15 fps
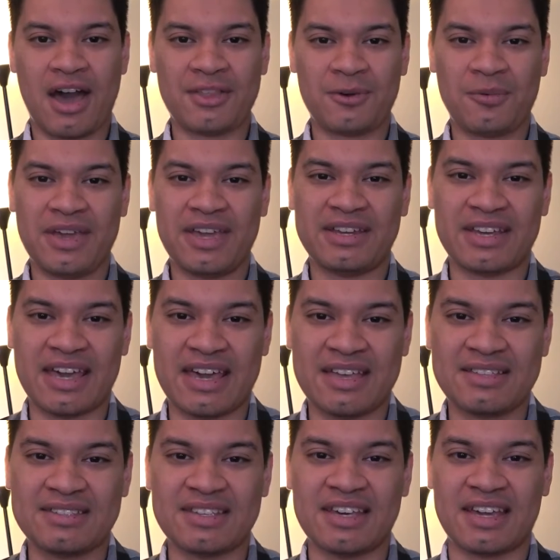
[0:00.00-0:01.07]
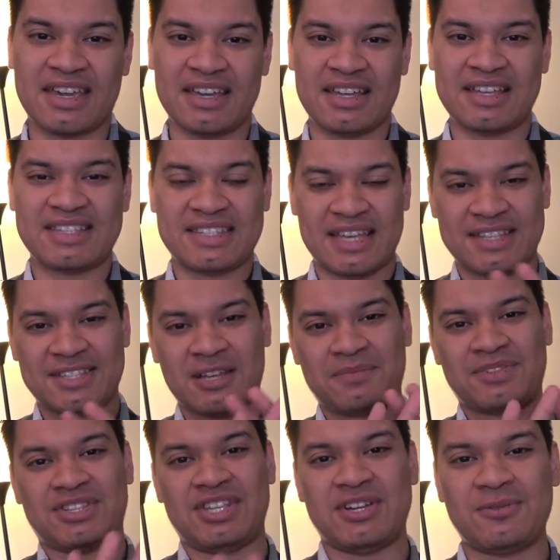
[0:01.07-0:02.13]
the way it ends, again, it sets up
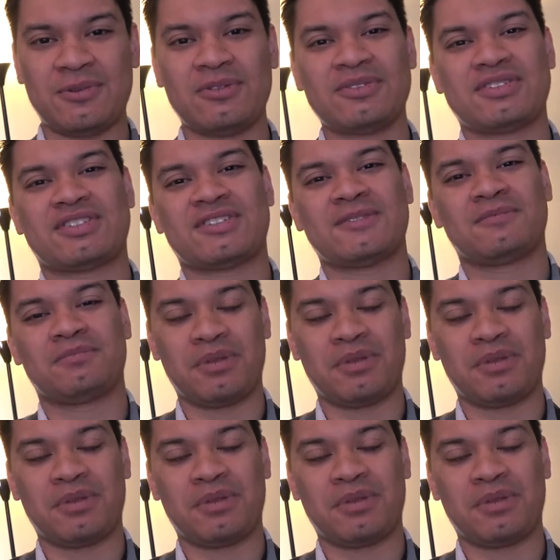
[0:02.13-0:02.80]
sequels.